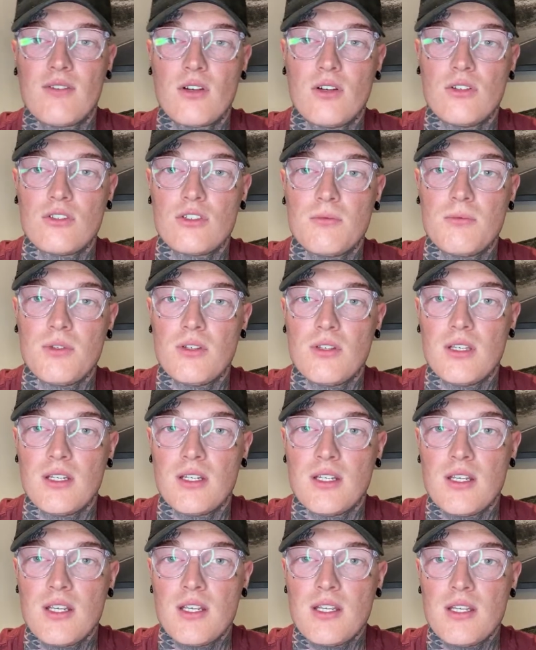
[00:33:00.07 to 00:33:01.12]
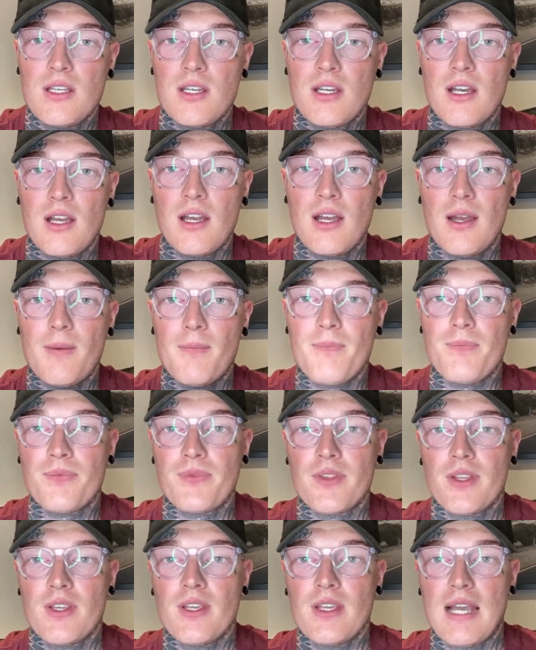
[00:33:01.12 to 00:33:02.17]
contributed.
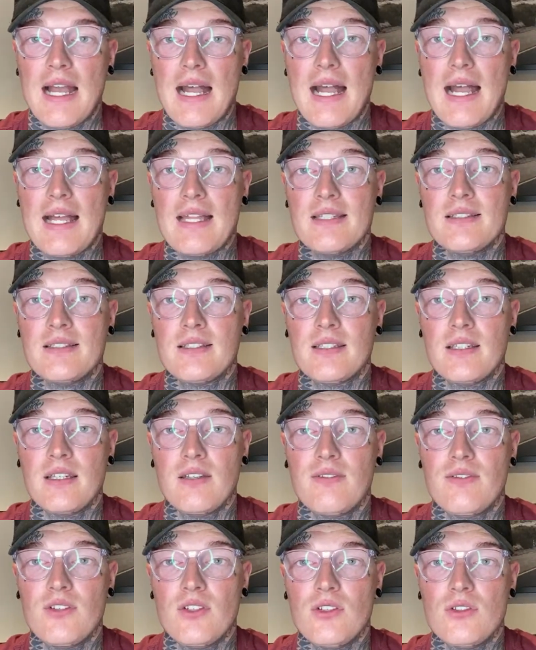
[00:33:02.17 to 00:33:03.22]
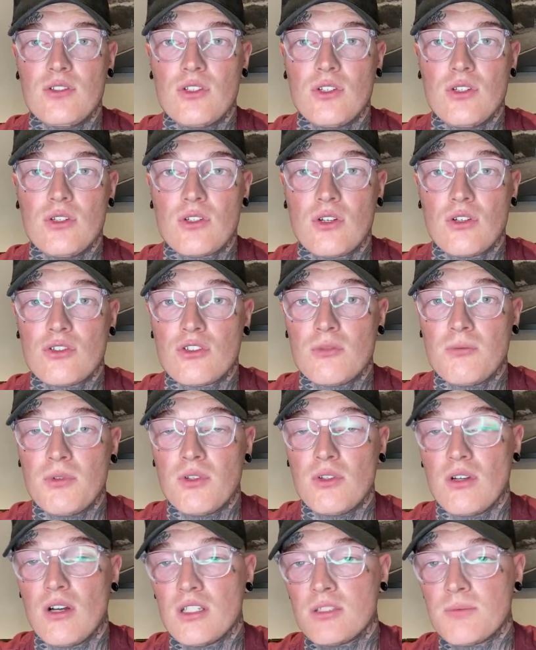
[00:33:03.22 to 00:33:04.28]
And if you do
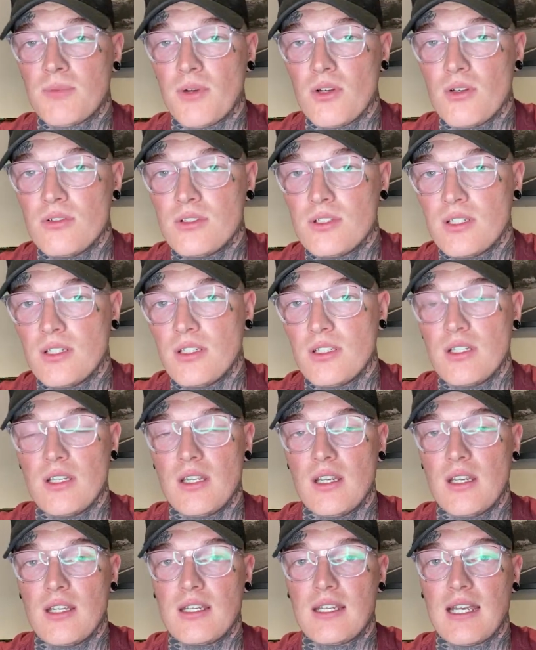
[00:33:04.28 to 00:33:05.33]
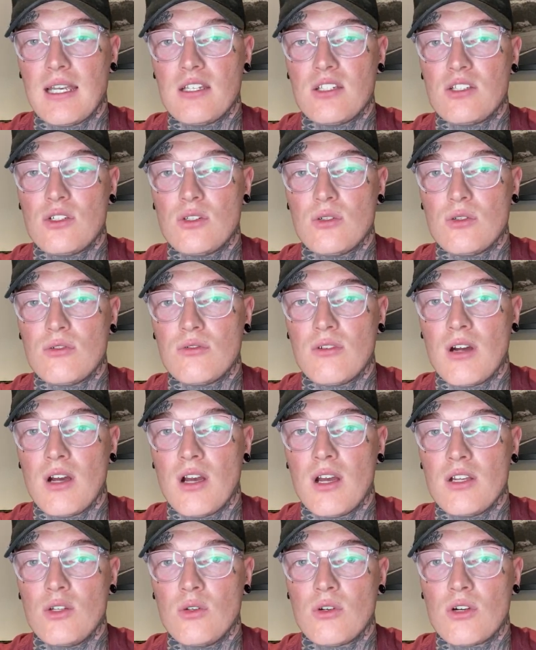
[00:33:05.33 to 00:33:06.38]
contribute, I suppose it gets
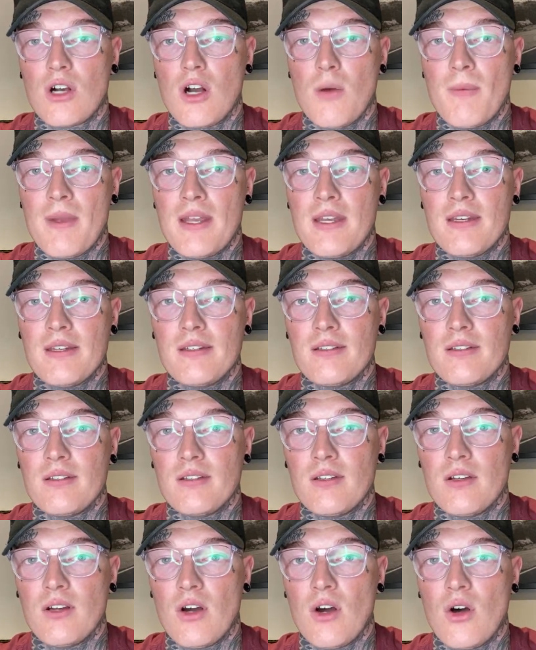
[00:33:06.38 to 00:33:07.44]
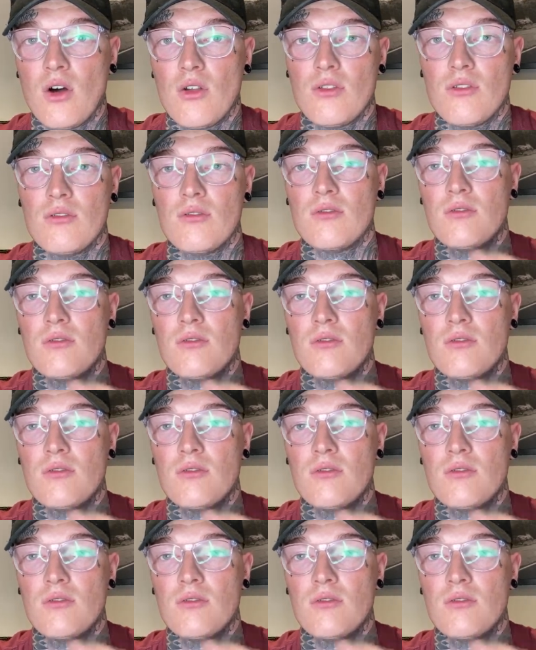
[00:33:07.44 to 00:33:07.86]
your comment on